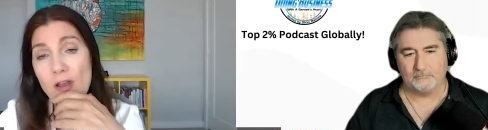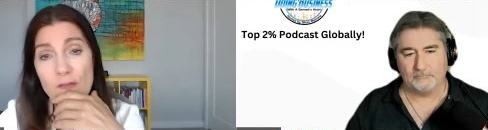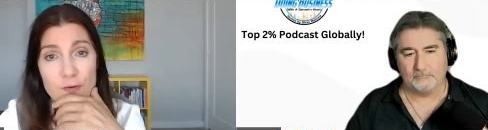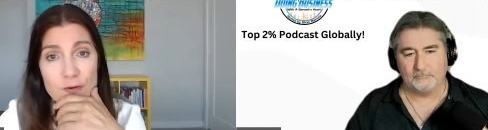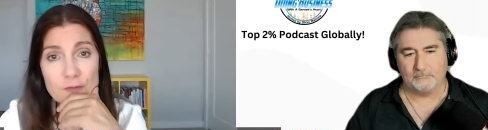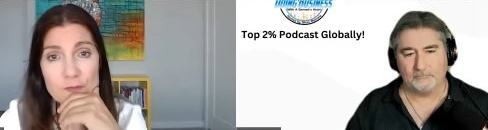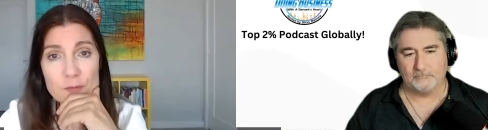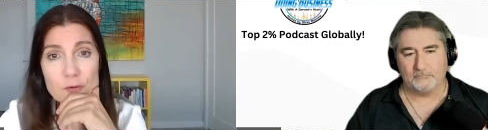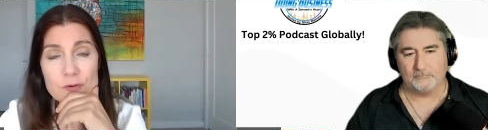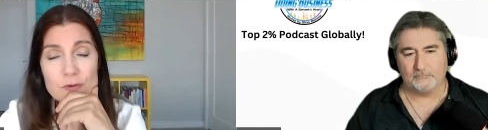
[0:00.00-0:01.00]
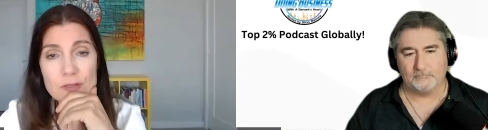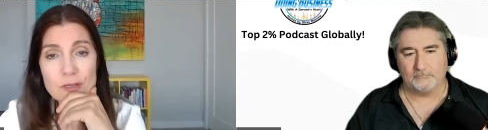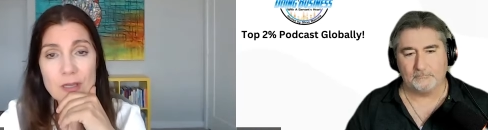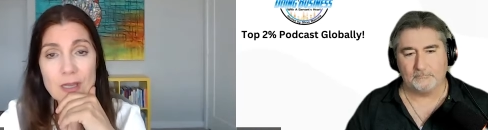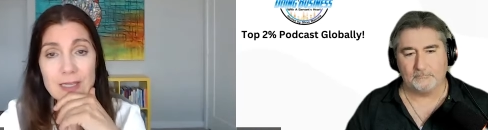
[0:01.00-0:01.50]
Speaker 1: offer for
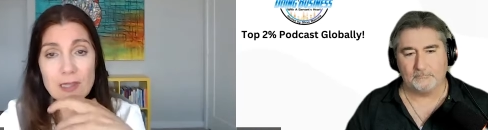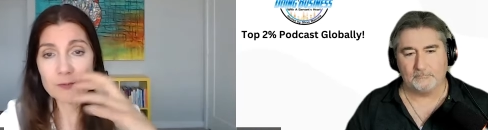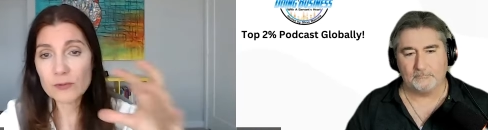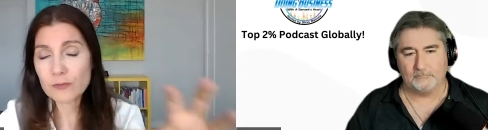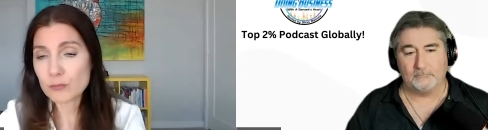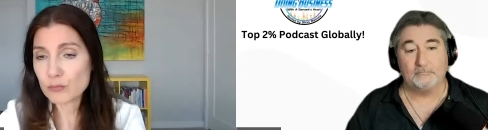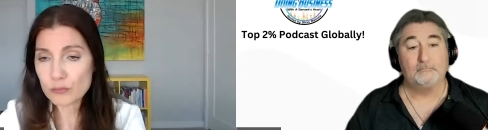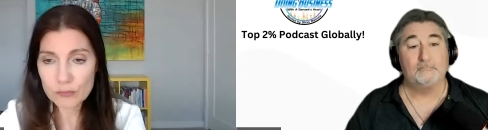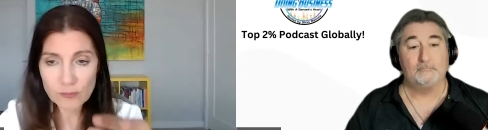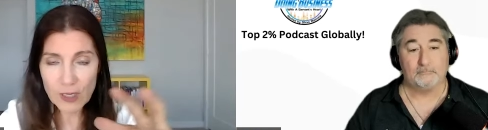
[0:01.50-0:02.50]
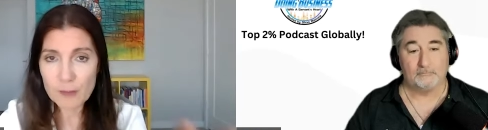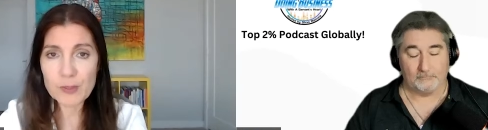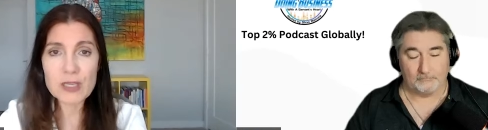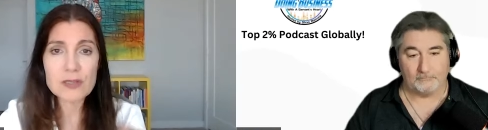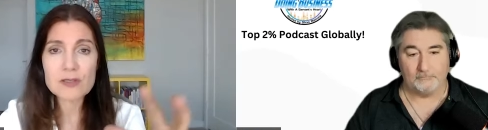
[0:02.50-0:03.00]
uh, high level
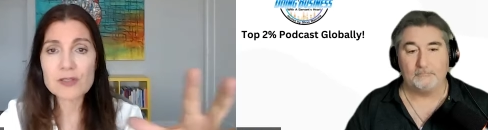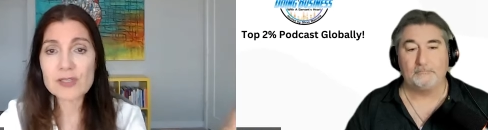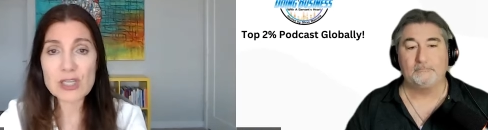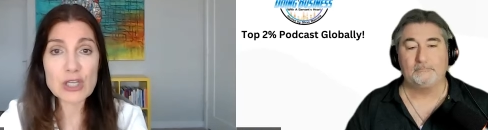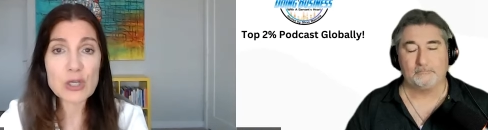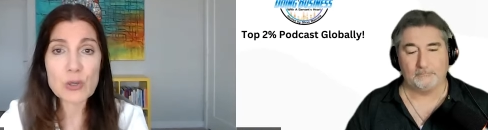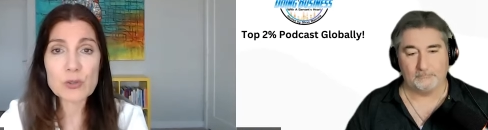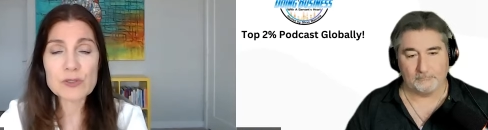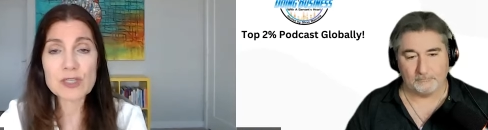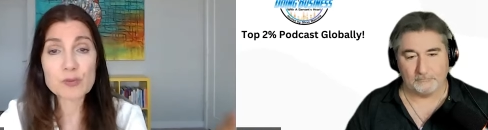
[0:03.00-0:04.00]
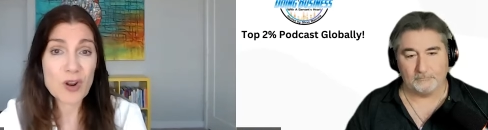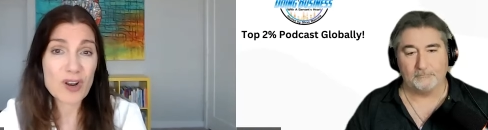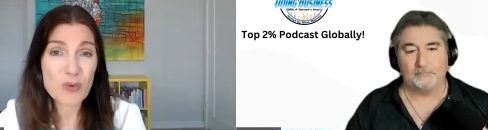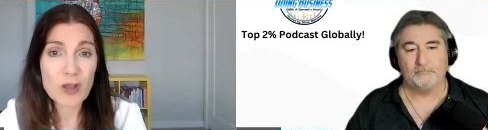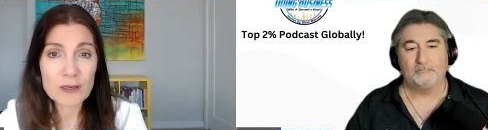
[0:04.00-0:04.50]
VIPs and CEOs that's
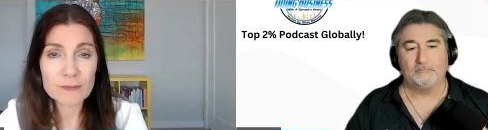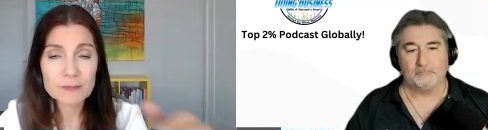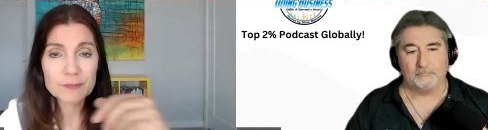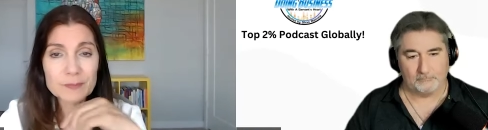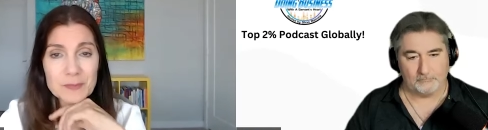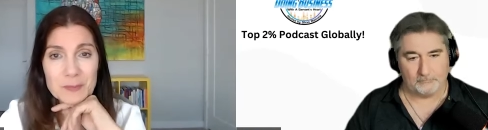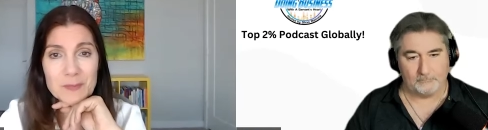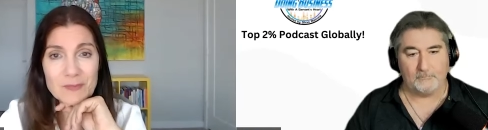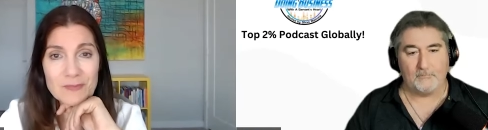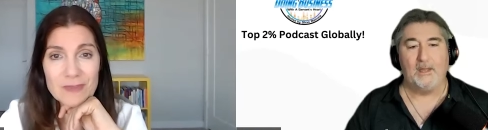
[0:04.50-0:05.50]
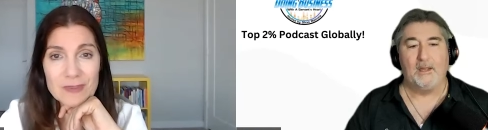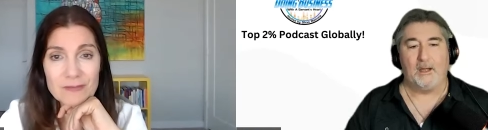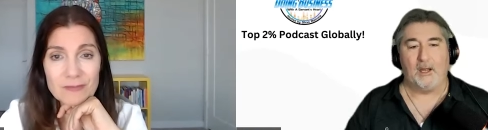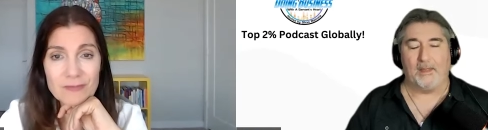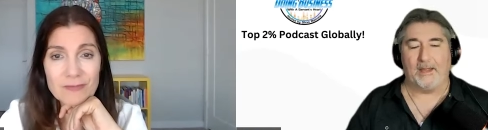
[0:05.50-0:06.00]
one on one.
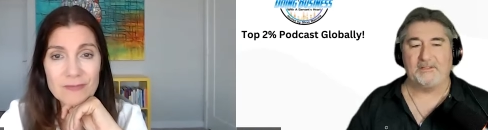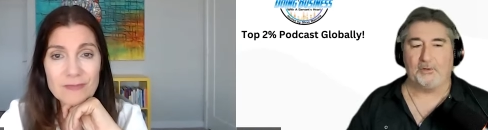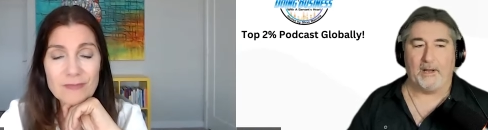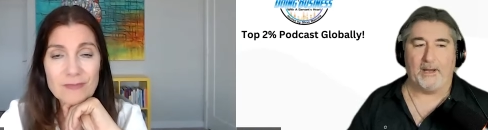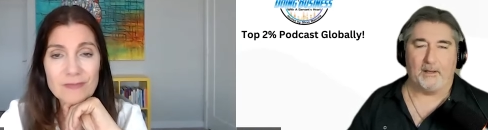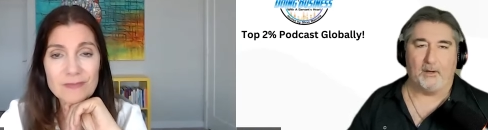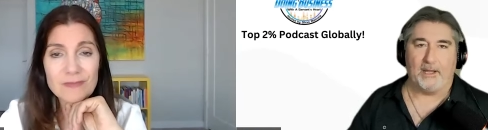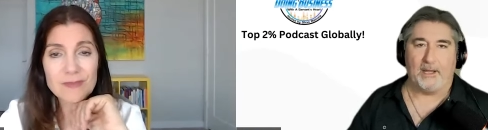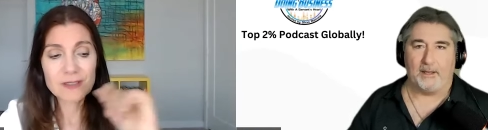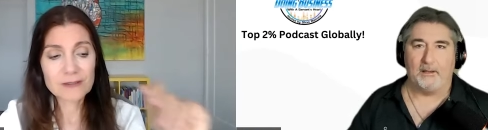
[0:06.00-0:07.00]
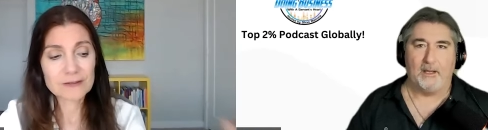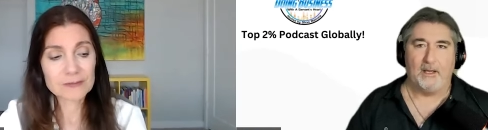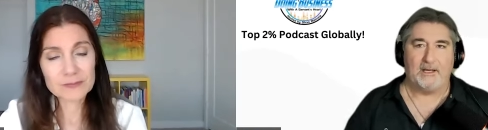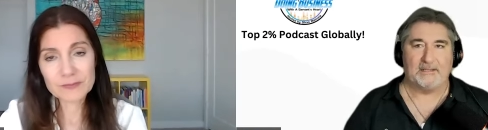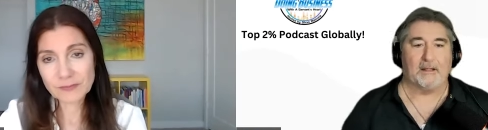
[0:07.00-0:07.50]
Speaker 2: Oh, that's great. Okay
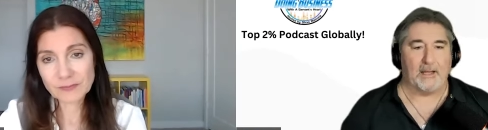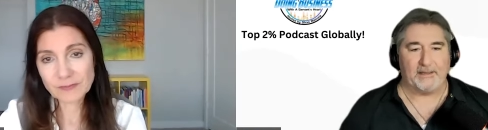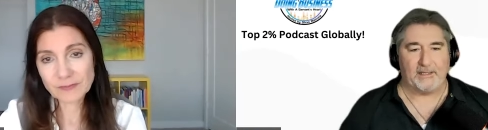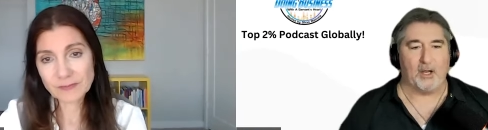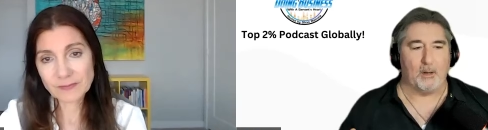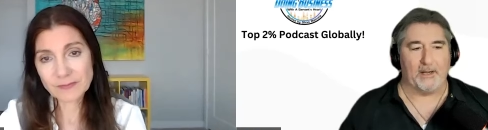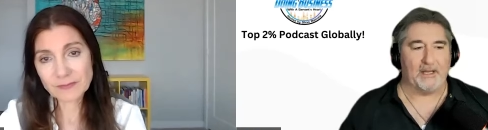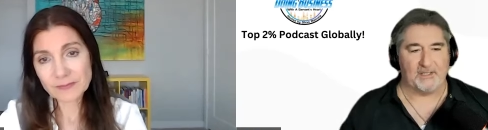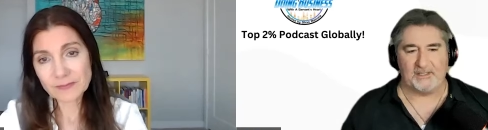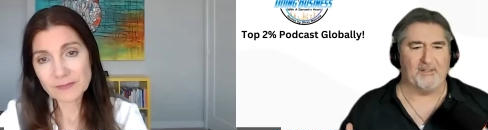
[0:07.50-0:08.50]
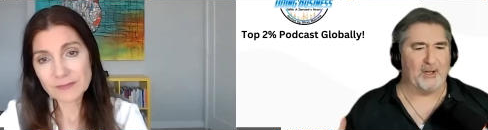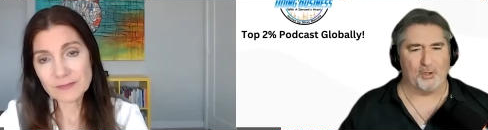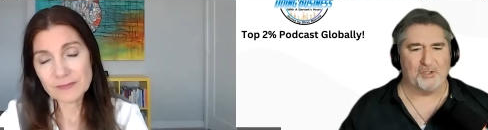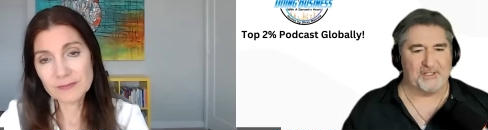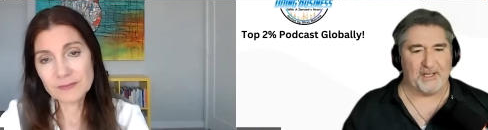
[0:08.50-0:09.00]
because I like the combination because every
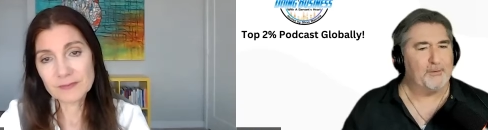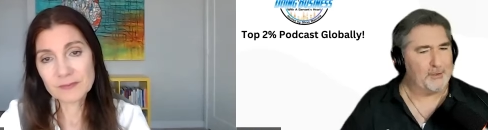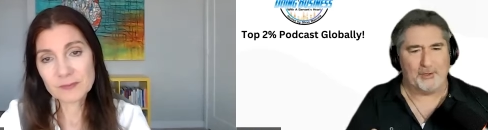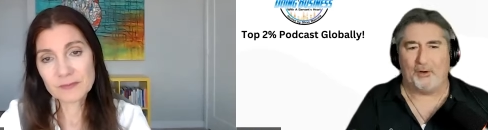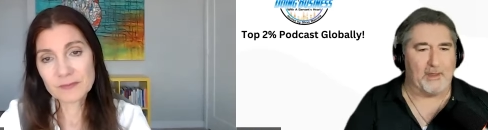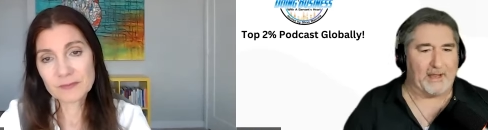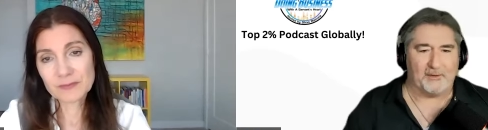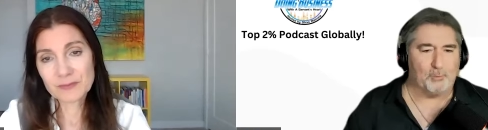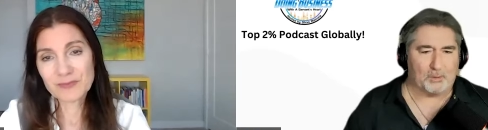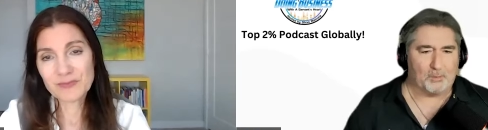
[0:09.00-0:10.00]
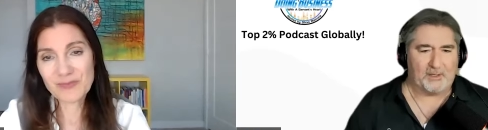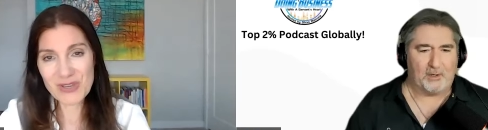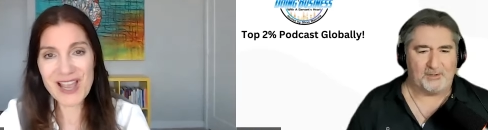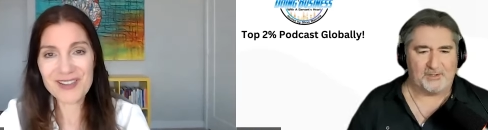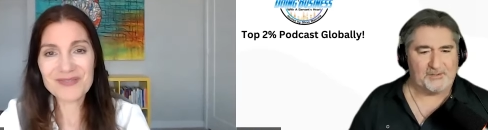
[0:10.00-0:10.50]
coach is different. You know that you work with
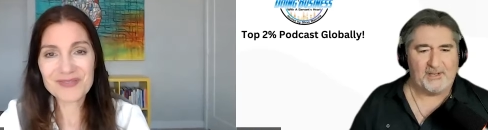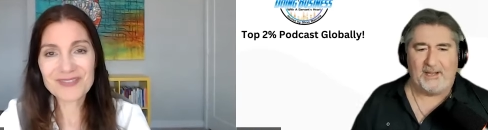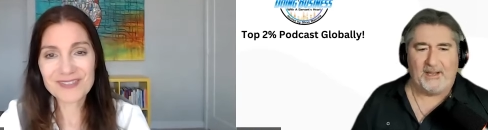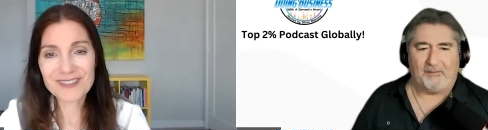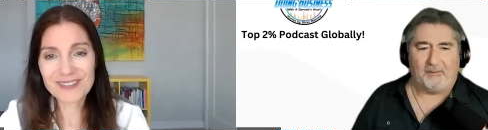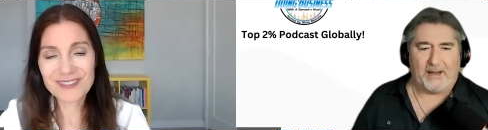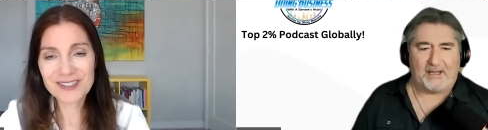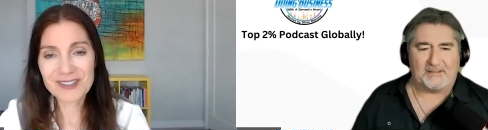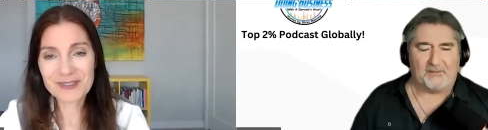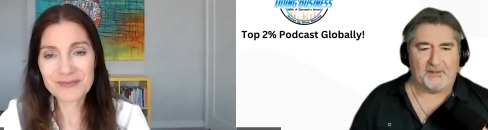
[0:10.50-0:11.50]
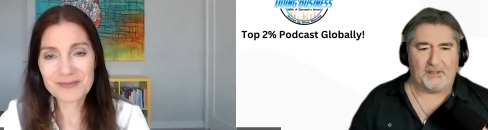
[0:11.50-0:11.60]
coaches, yeah. everybody has to have a